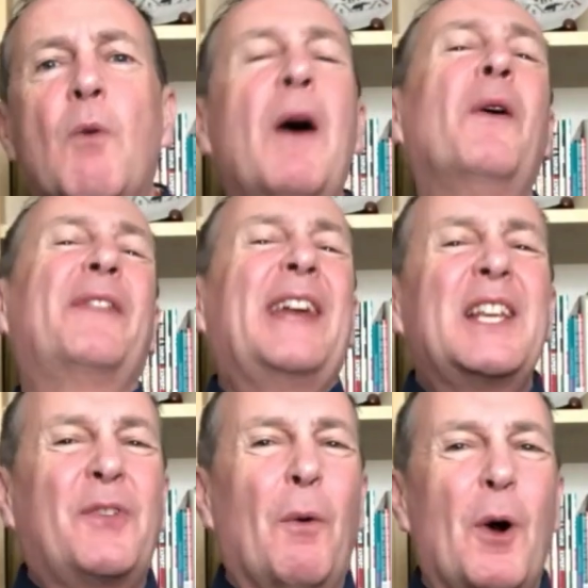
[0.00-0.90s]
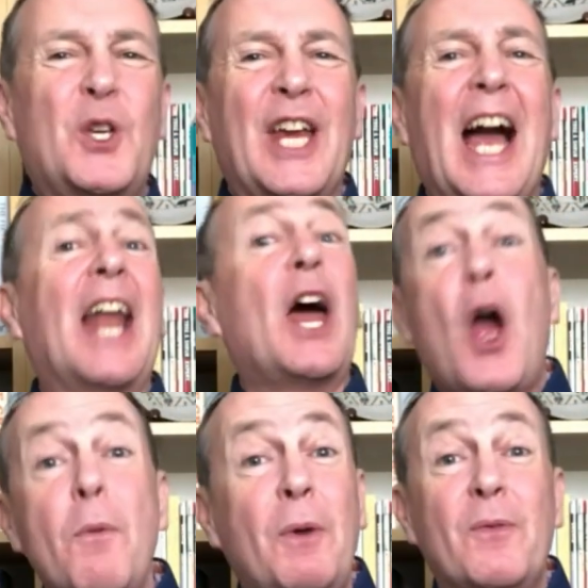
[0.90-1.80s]
Well, thanks for watching, and I
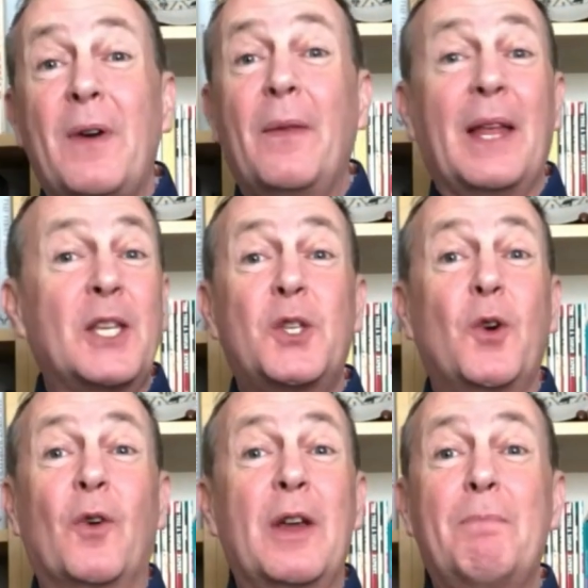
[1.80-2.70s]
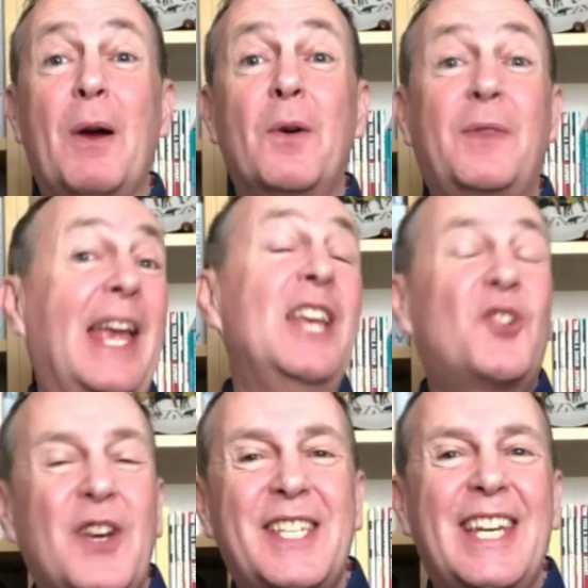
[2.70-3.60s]
hope you found that story both
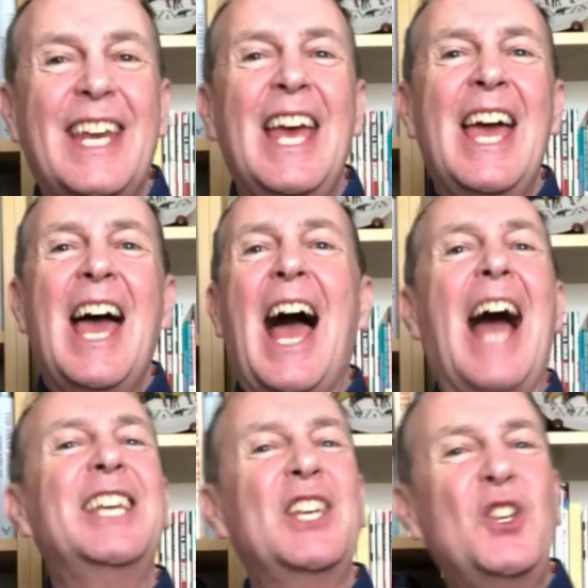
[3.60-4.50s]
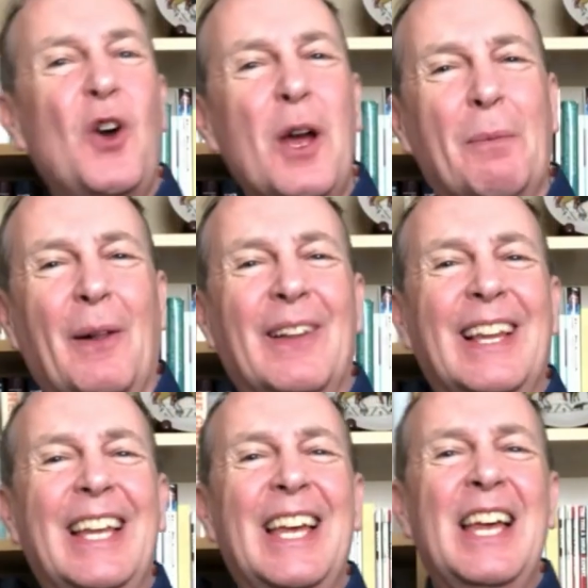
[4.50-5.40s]
interesting and enjoyable.
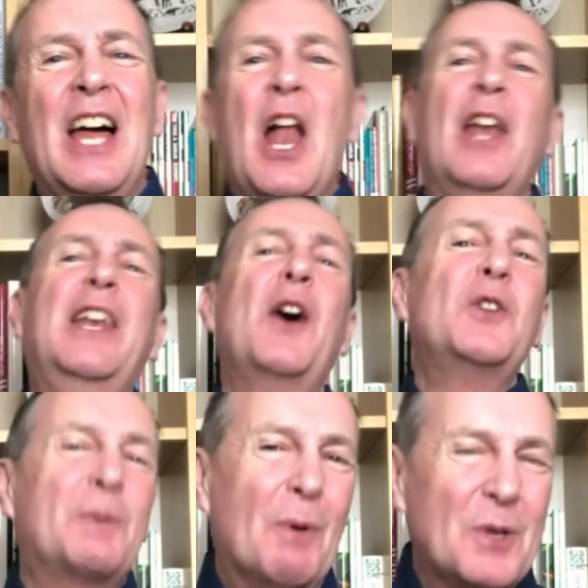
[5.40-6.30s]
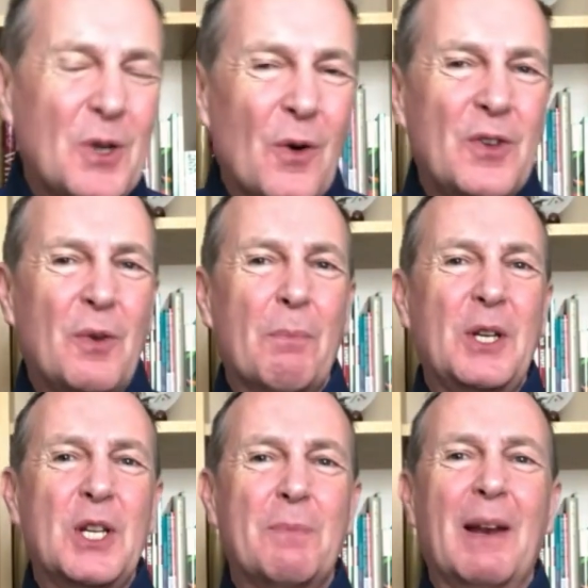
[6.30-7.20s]
Loads more stories from
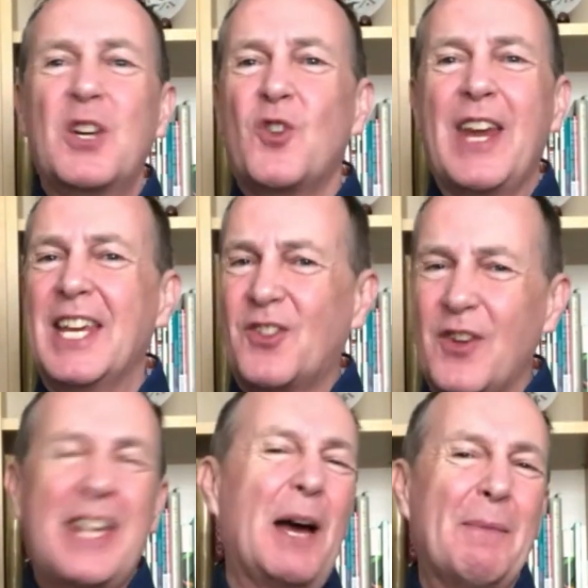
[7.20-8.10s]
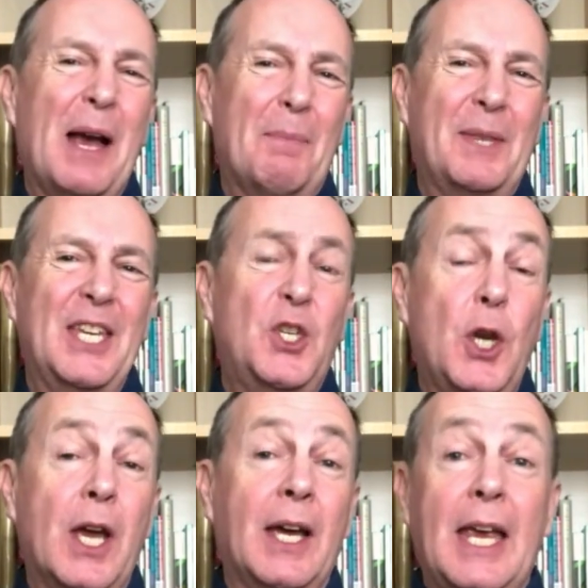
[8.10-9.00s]
British military history coming up this
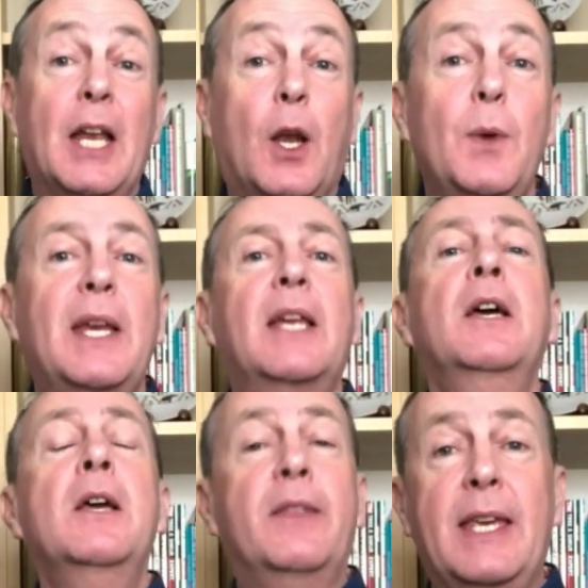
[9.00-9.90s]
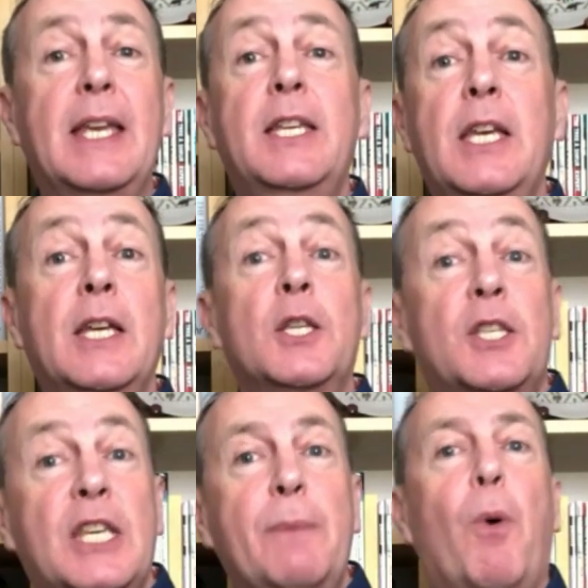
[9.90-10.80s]
year, including the Indian
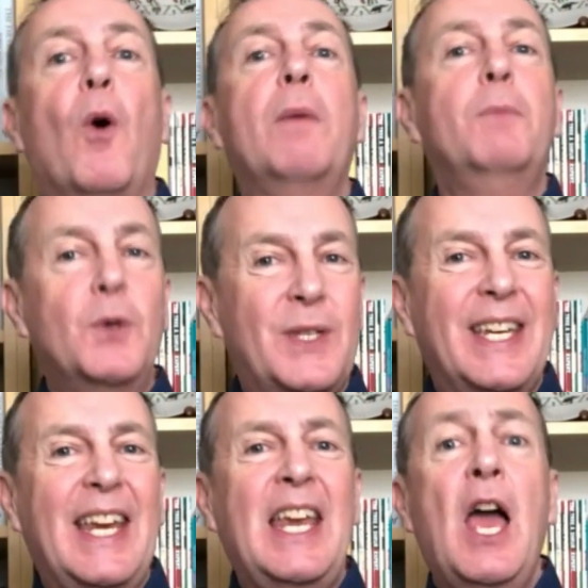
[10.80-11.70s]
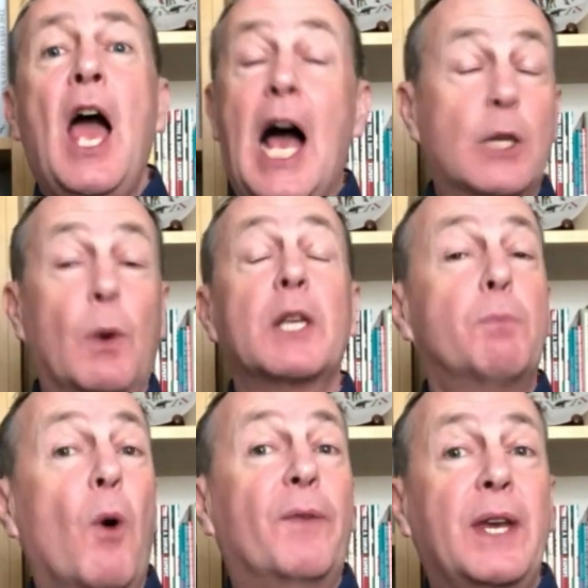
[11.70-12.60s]
Sepoy Mutiny, as well
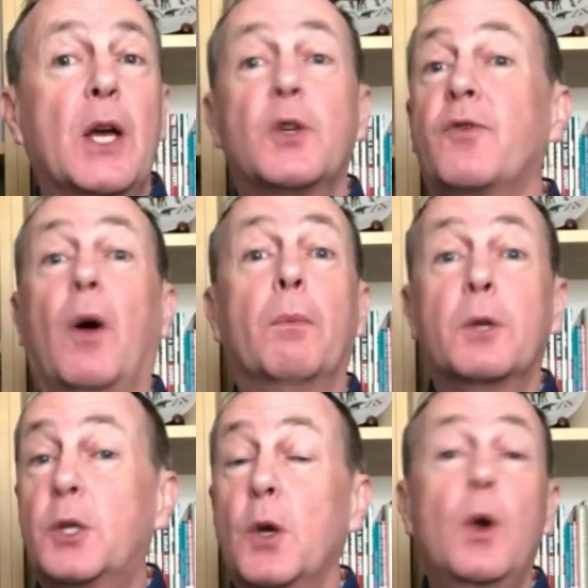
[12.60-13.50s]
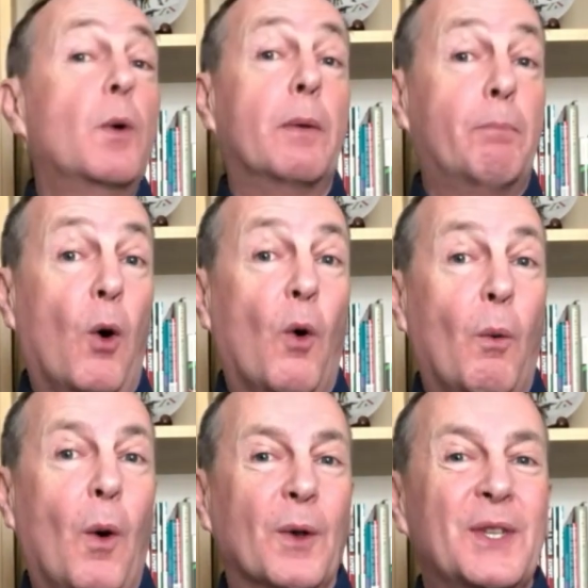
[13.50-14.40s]
as more videos from Zulu and Boer
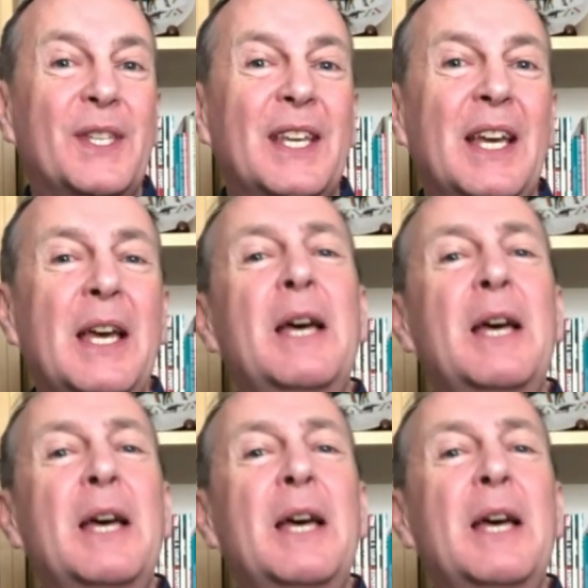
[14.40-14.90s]
Wars.